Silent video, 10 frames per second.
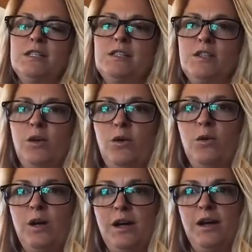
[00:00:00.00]

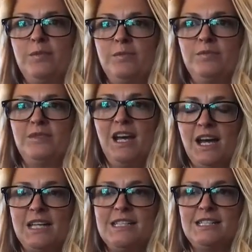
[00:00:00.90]
So
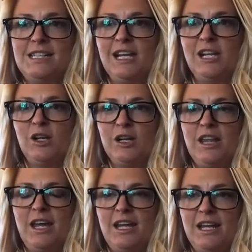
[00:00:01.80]
yeah, I did take a look at
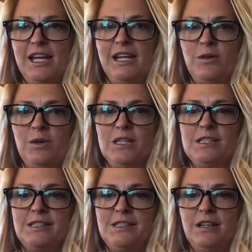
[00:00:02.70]
that, and it
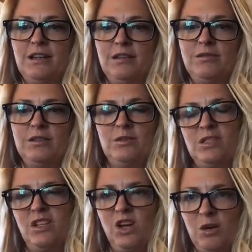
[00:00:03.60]
was
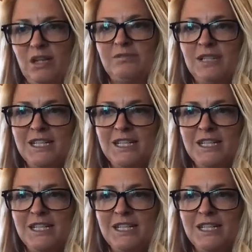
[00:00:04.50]
alarming